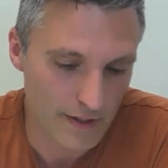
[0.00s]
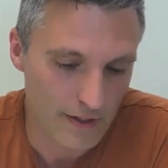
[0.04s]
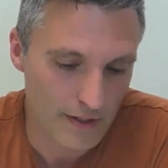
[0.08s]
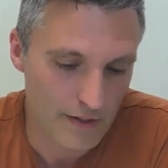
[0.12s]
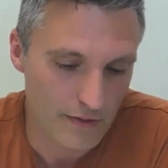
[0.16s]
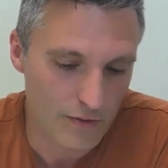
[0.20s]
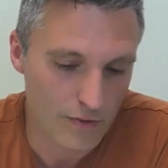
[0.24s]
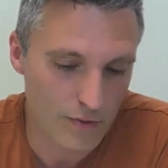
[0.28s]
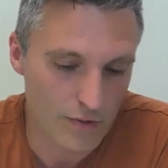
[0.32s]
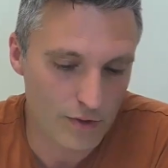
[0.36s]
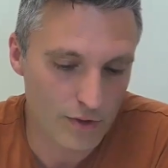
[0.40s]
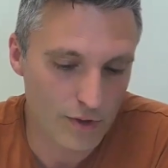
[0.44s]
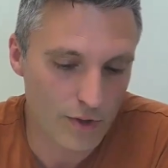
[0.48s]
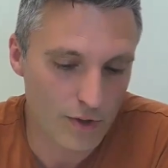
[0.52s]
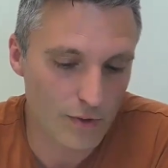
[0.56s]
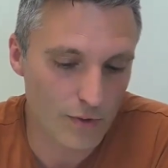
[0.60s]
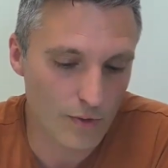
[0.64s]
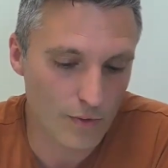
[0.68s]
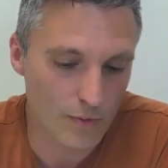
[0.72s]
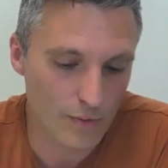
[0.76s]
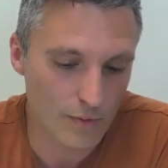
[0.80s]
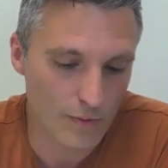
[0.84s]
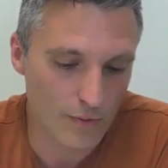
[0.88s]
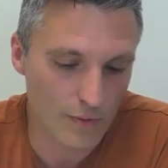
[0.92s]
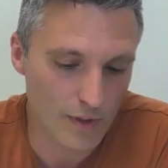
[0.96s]
there's
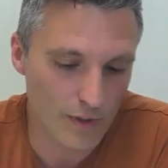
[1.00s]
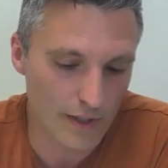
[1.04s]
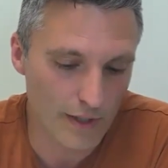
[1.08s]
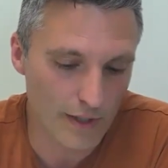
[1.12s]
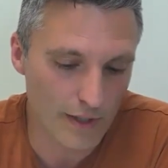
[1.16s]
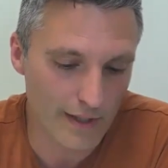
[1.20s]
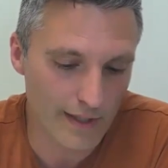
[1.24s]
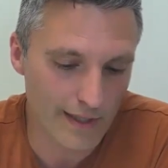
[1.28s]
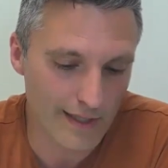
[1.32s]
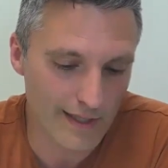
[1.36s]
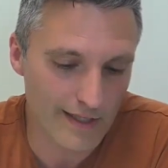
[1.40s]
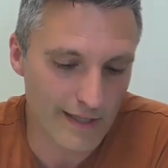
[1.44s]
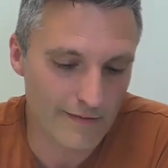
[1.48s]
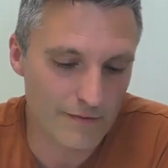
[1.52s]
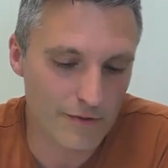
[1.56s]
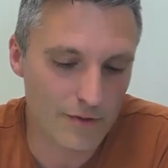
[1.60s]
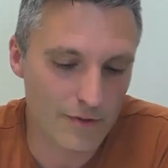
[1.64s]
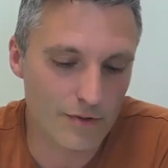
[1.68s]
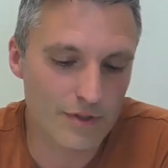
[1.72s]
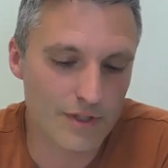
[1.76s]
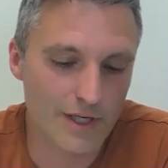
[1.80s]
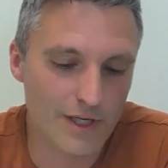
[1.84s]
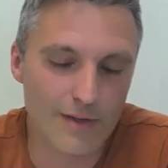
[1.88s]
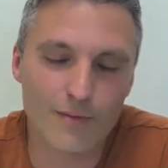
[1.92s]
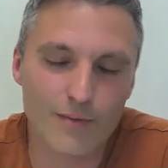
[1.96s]
no, if you
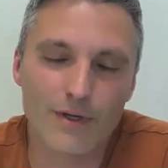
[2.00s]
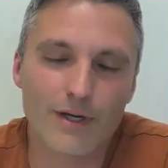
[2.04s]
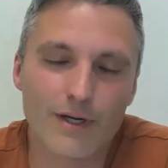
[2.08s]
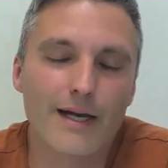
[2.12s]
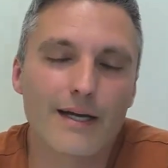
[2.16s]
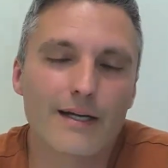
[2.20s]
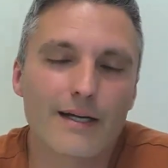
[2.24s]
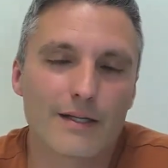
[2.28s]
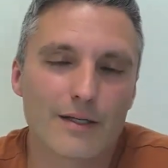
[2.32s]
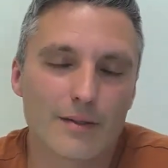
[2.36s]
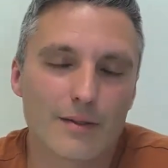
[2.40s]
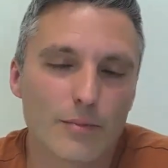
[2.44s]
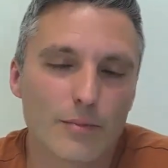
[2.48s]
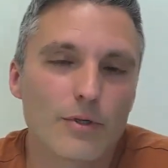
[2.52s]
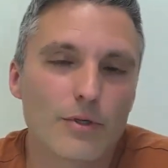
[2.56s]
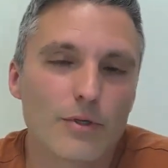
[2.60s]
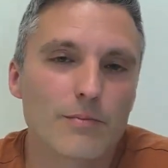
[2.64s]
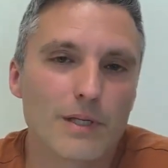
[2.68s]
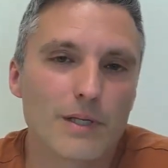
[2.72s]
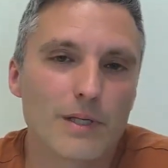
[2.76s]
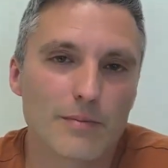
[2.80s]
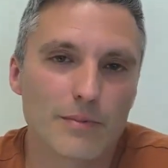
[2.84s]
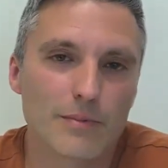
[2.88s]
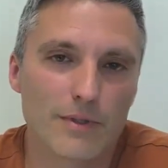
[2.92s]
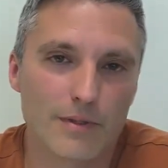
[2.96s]
say we're not going to put
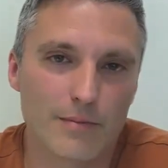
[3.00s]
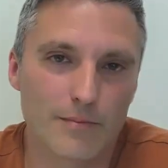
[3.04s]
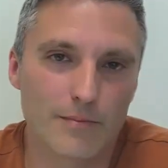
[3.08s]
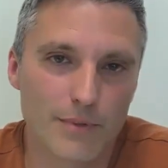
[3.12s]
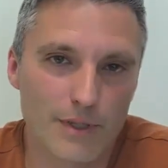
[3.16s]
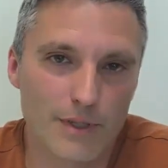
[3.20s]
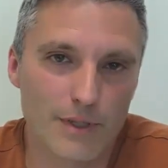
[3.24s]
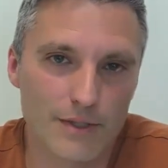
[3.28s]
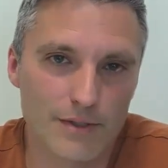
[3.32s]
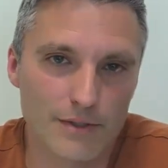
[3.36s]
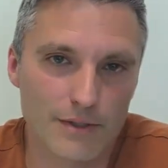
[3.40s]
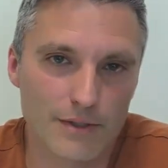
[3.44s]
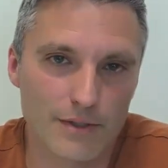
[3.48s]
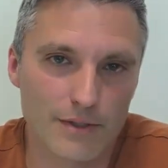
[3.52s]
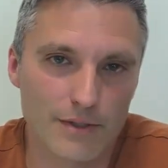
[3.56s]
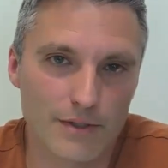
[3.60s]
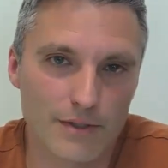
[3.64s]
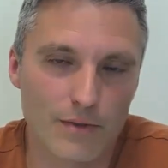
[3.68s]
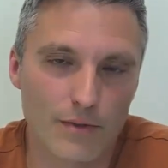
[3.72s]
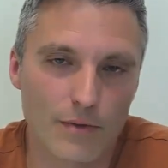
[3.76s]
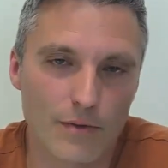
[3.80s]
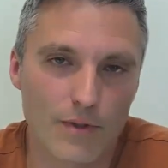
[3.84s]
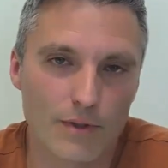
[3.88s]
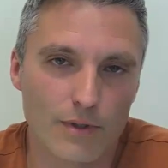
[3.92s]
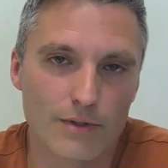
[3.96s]
people in prison,
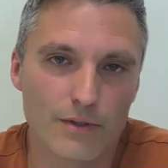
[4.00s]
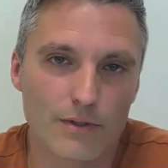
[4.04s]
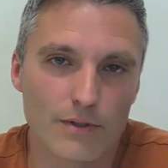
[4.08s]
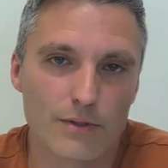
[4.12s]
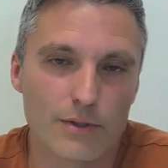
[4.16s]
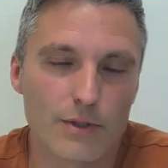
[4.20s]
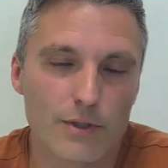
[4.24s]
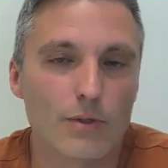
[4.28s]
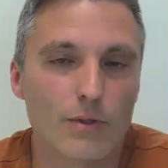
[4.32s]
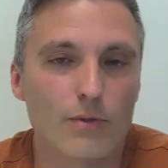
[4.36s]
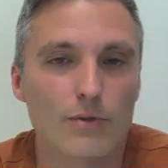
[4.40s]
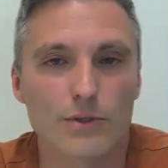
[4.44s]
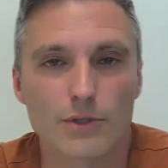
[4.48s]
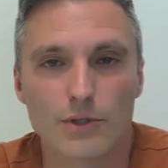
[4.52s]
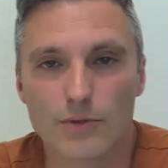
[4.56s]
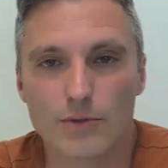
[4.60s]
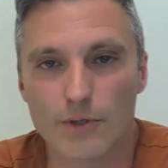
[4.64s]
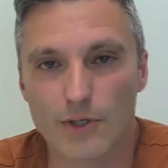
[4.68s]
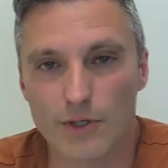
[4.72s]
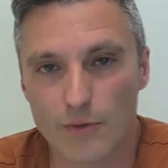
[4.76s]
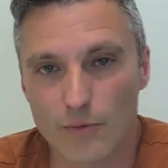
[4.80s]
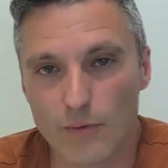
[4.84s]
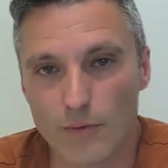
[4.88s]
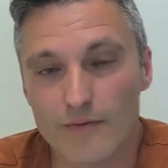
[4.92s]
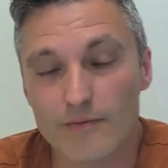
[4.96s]
or the social
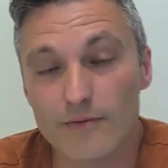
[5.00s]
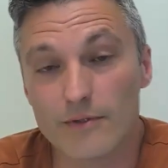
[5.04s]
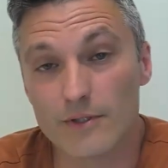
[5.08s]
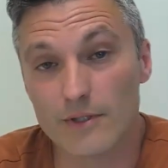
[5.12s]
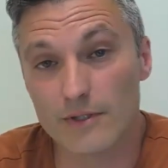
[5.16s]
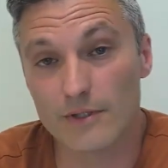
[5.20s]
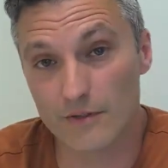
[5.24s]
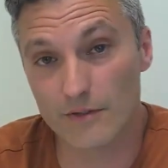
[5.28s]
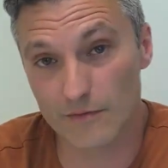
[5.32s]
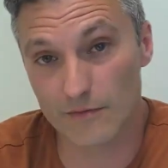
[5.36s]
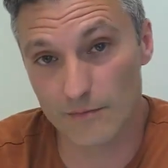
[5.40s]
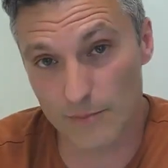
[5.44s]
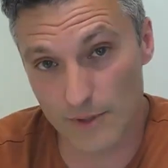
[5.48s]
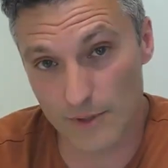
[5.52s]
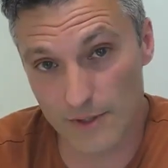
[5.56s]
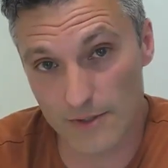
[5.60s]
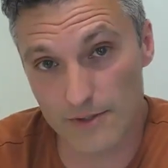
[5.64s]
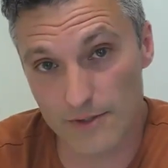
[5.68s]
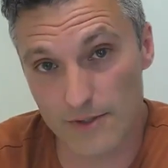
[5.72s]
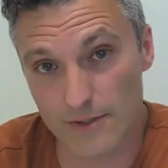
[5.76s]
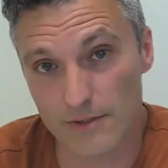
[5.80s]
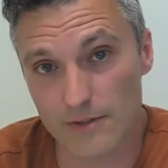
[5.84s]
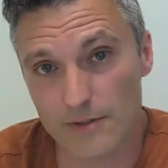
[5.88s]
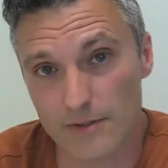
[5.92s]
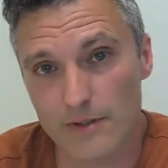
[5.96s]
equivalent of
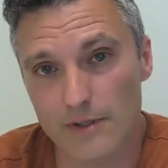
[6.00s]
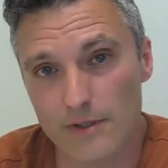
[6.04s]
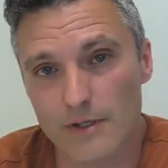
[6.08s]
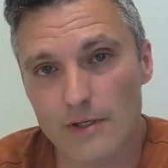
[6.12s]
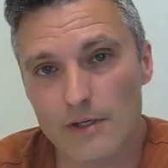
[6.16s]
prison,